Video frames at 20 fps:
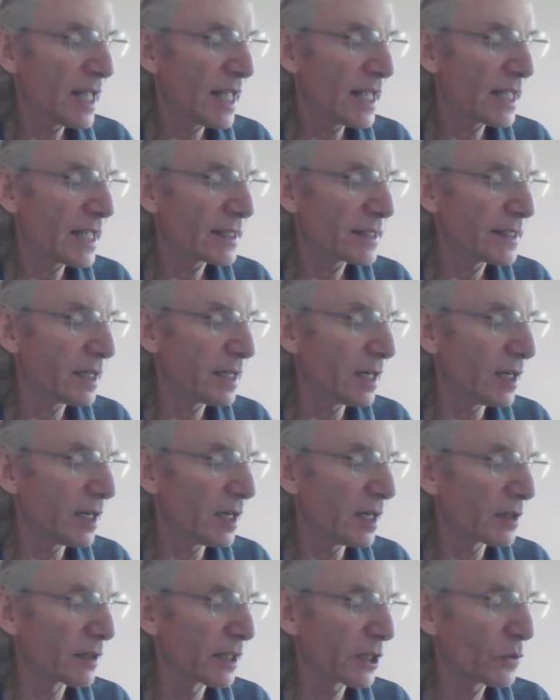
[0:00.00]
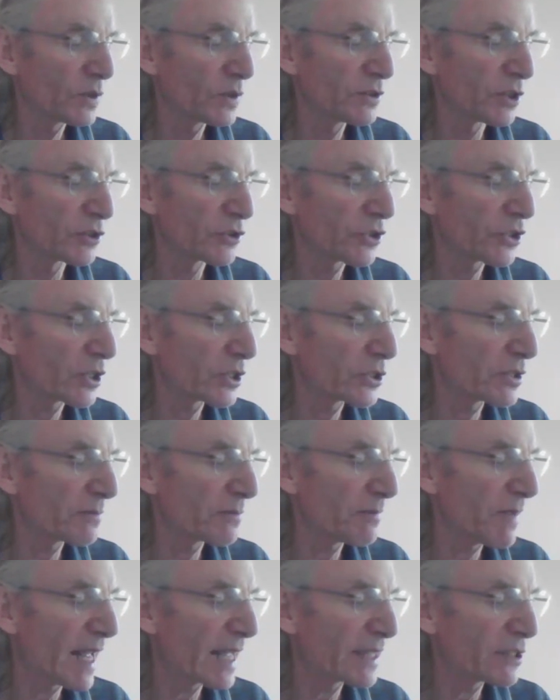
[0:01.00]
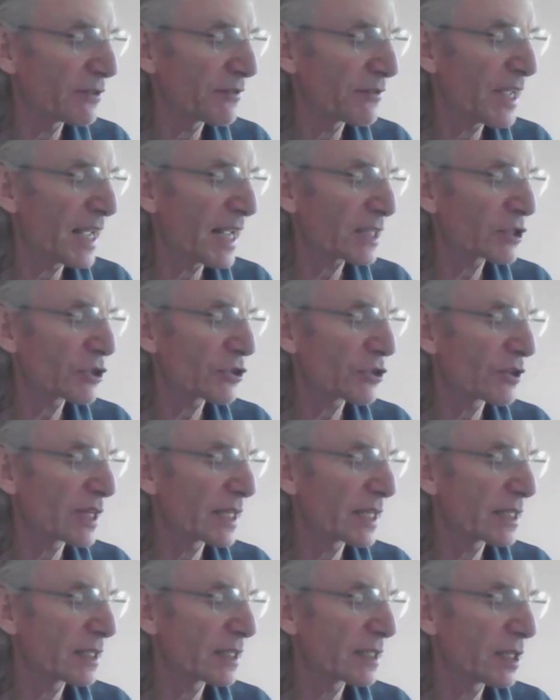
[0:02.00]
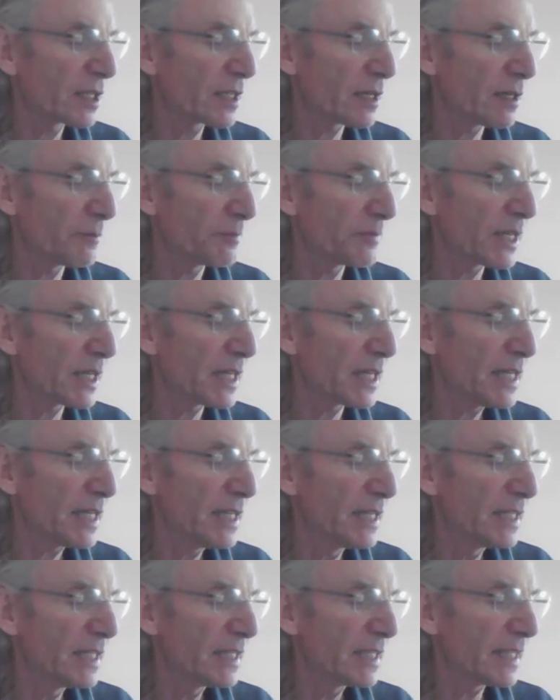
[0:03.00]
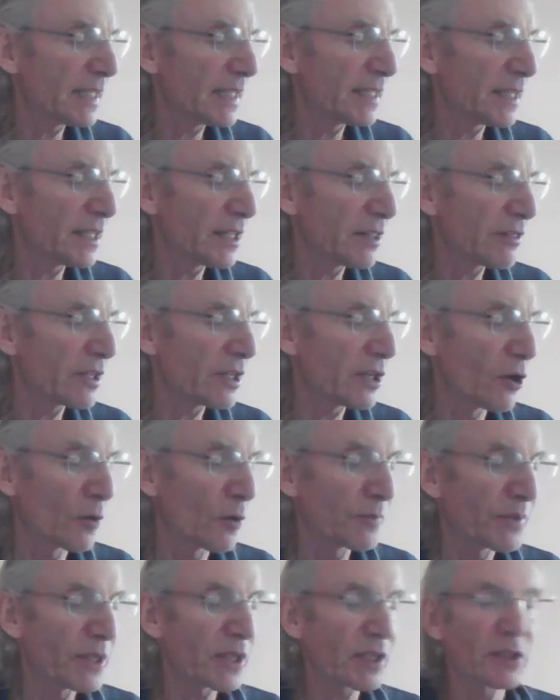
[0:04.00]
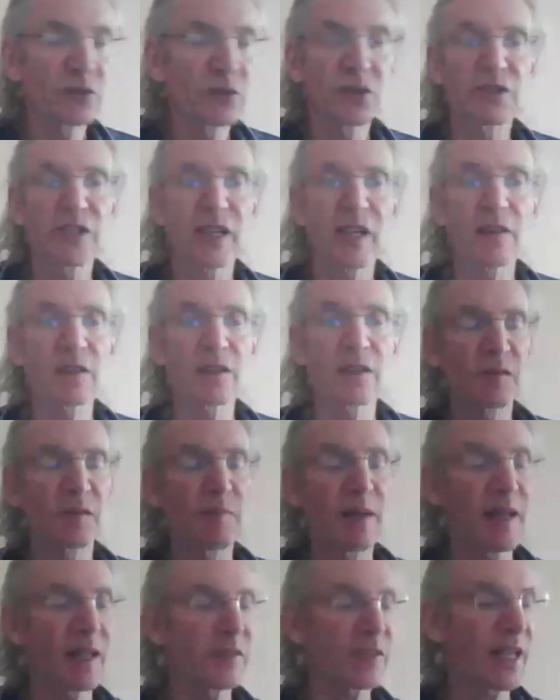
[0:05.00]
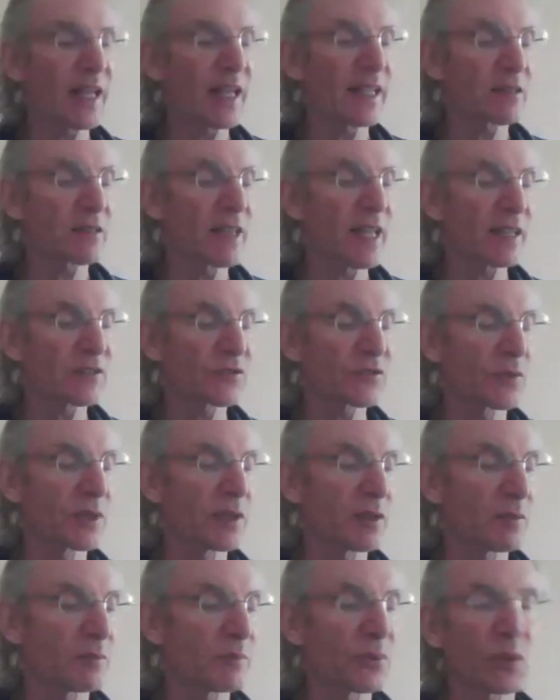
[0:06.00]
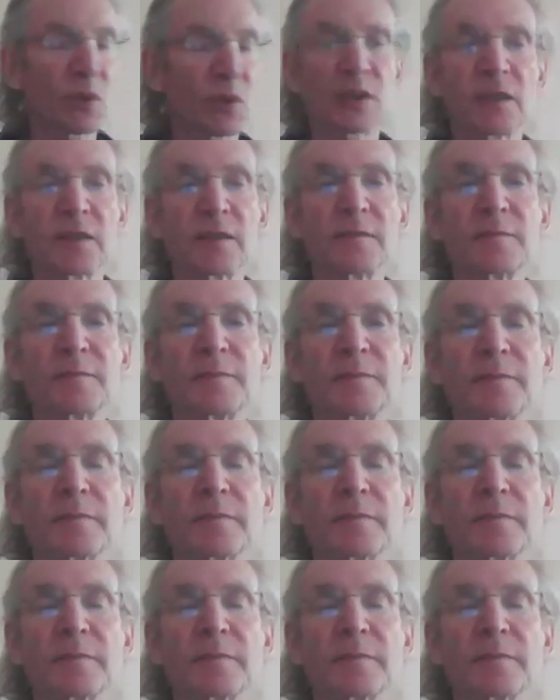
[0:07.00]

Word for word: a uh, liquid detergent manufacturing company in Ethiopia. Could you tell us about that? That's real important.